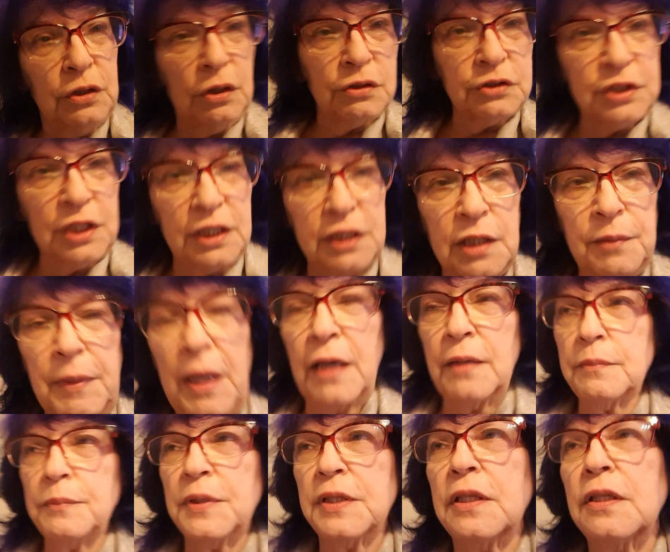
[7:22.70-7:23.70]
go check him
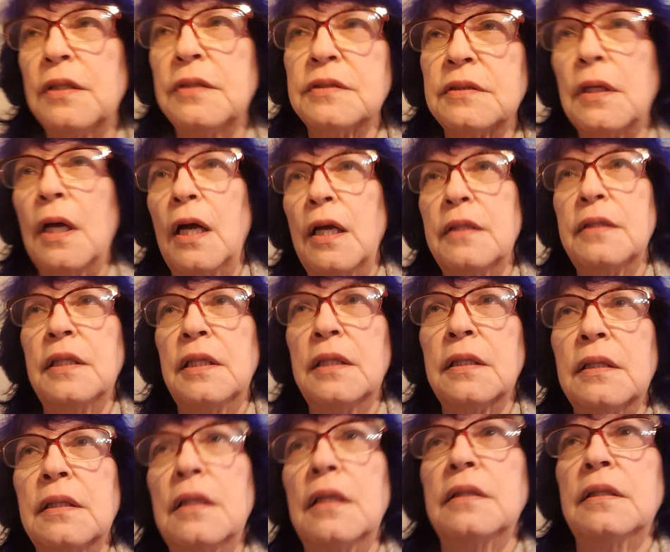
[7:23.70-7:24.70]
out because I
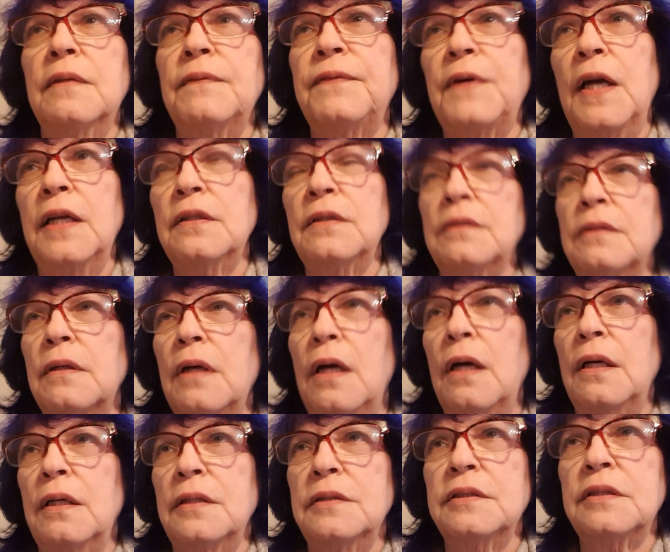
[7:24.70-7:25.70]
think the final
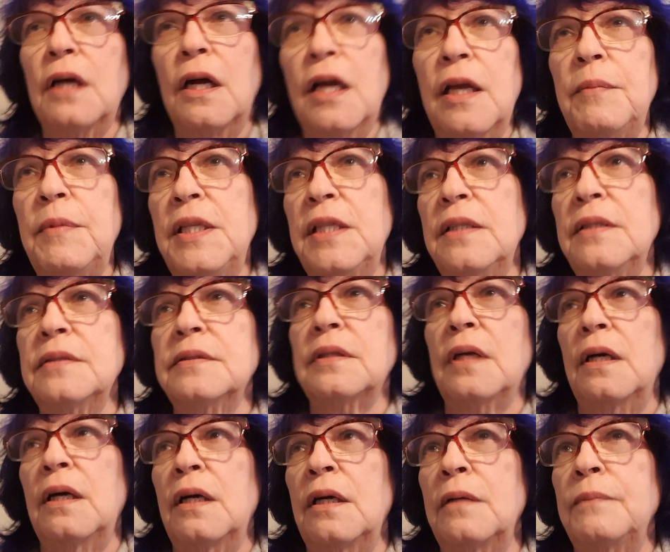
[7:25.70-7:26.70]
time is
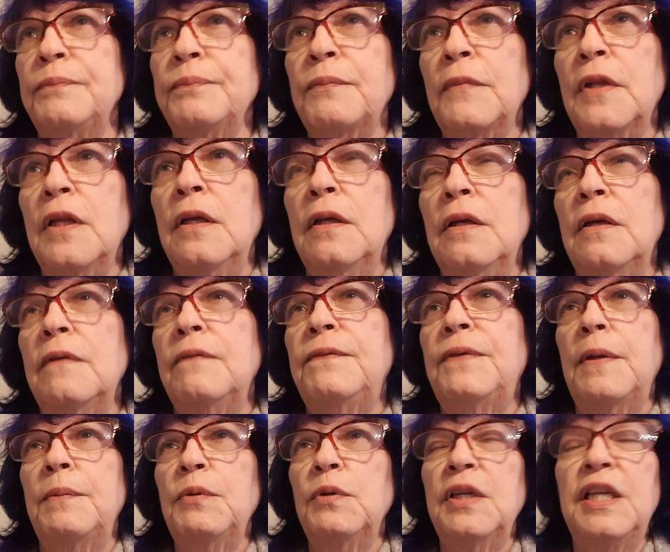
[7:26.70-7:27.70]

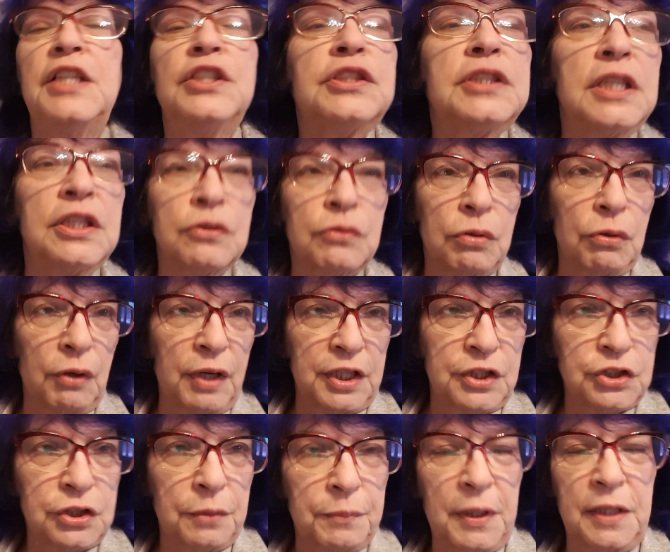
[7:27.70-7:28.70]
February. He's in
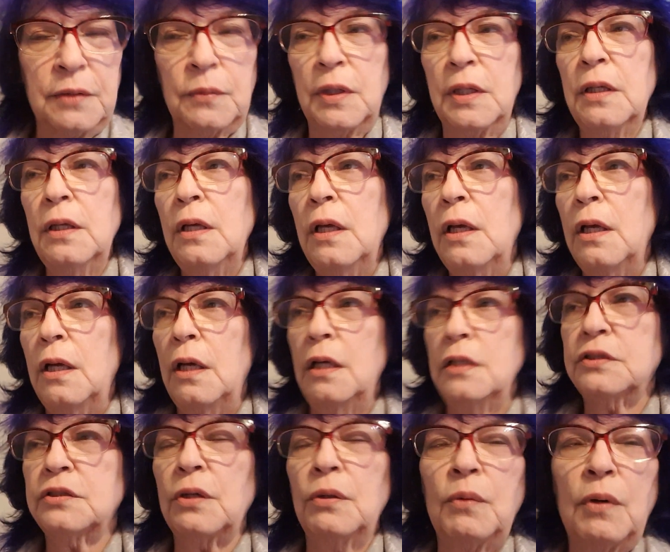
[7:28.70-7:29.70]
Croatia, by the way.
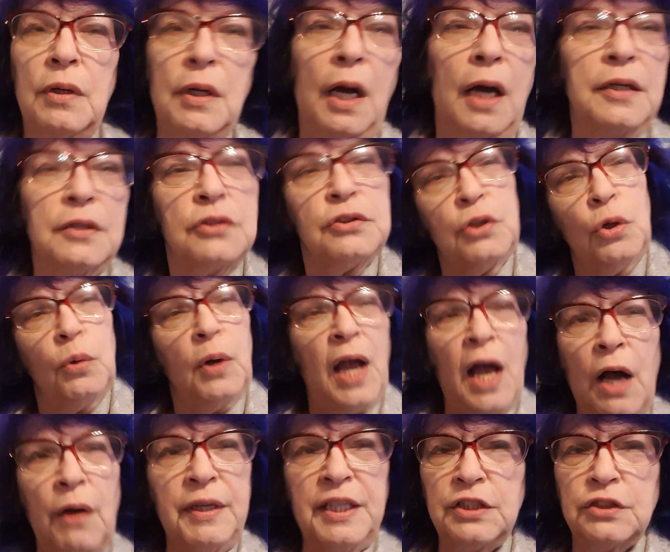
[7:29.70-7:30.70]
So I don't know
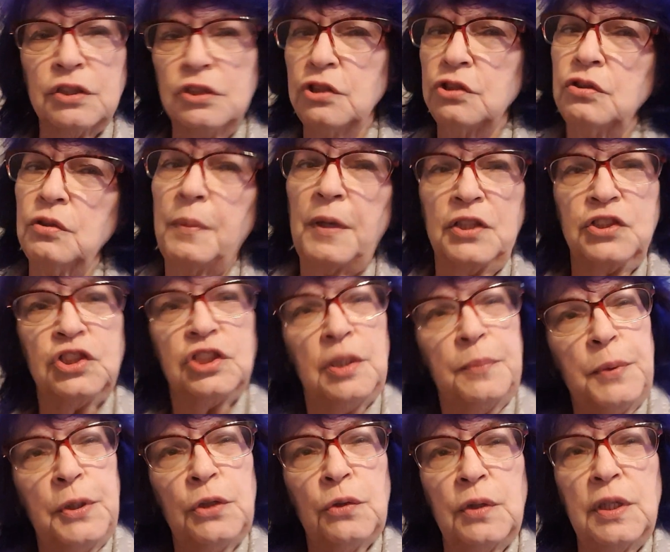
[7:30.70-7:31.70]
how he's going to do about
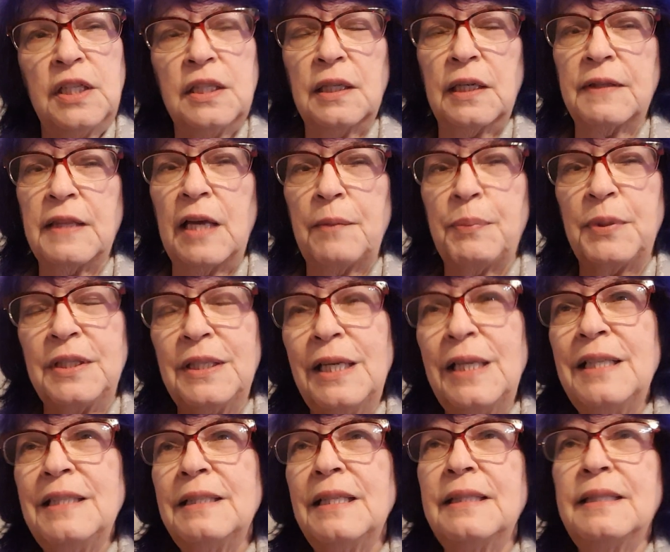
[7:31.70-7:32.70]
shipping or anything like that. But
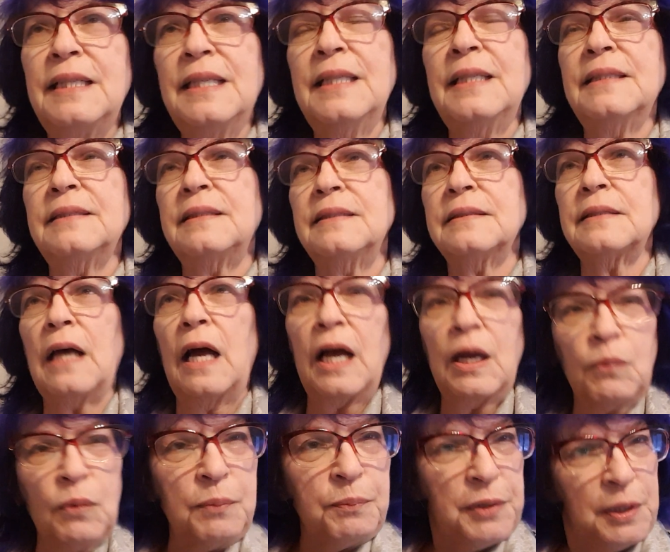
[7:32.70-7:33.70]
the thing is
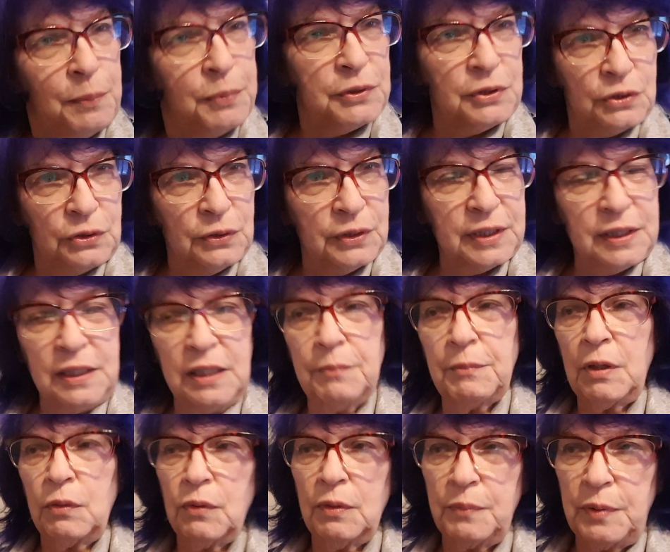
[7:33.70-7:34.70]
I want people to look at him.
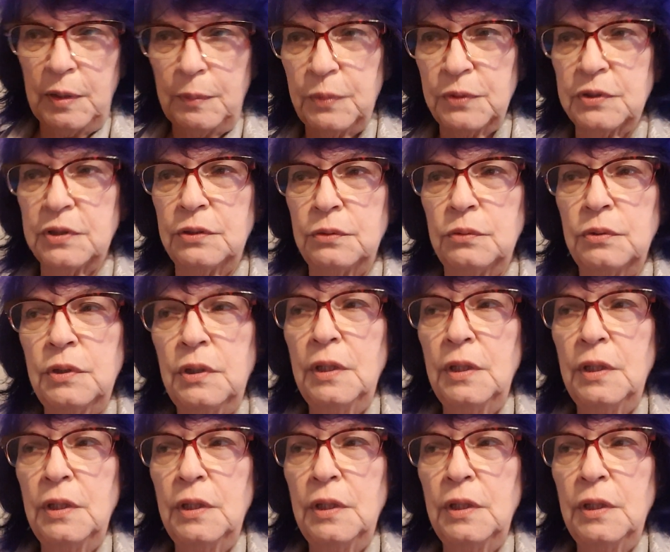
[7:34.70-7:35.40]
I want people to